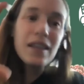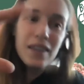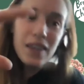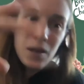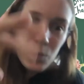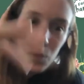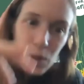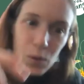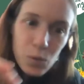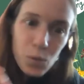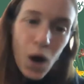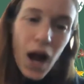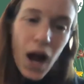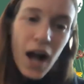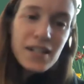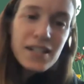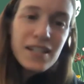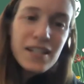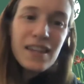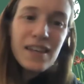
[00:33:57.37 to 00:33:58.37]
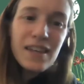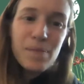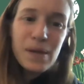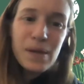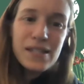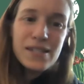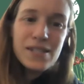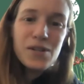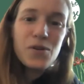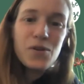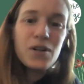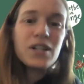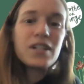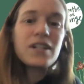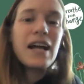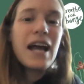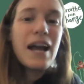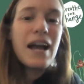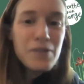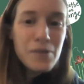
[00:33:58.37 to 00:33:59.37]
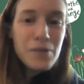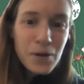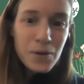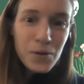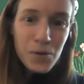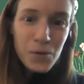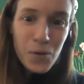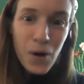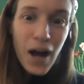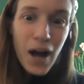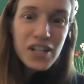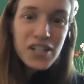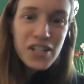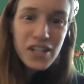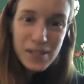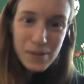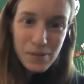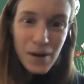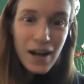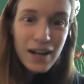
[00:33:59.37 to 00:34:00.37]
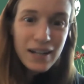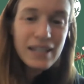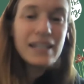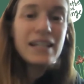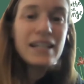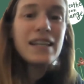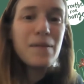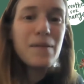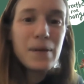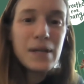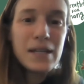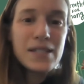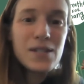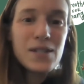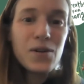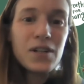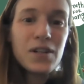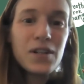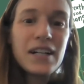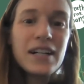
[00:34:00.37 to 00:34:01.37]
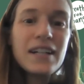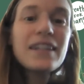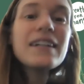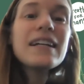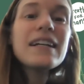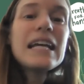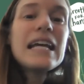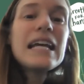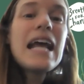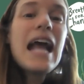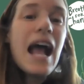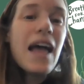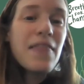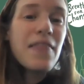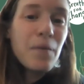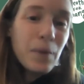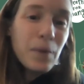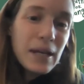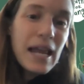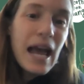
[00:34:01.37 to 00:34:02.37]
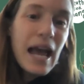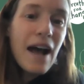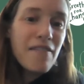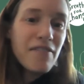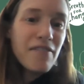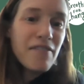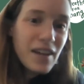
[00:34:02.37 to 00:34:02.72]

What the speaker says: Then we'd walk to the peace corner. Everyone would watch us walking to the peace corner. And then we'd have the